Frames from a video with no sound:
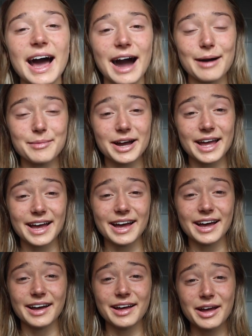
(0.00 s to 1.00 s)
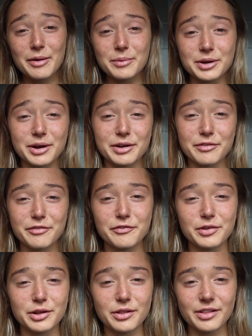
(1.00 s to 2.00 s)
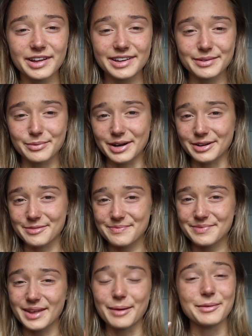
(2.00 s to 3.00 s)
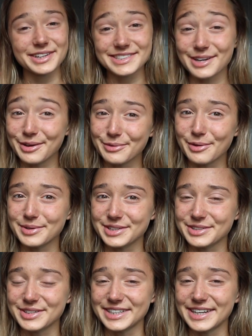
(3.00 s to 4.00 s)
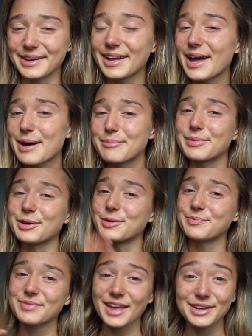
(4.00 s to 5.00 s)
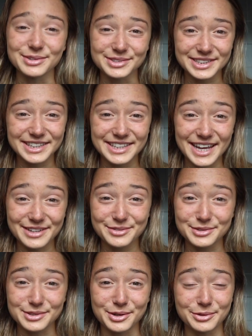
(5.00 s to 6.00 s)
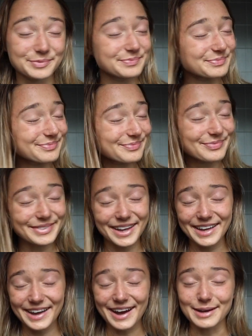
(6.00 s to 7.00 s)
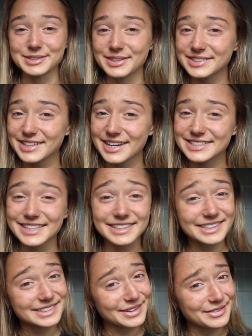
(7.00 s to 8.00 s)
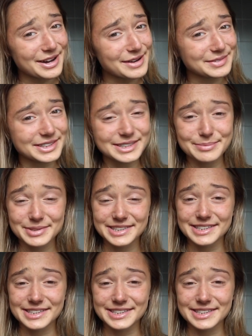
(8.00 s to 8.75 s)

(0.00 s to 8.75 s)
out my hair. We're going full, well, I'm not gonna tell you what we are doing yet, but you'll see the end result. I'm so excited, so nervous, but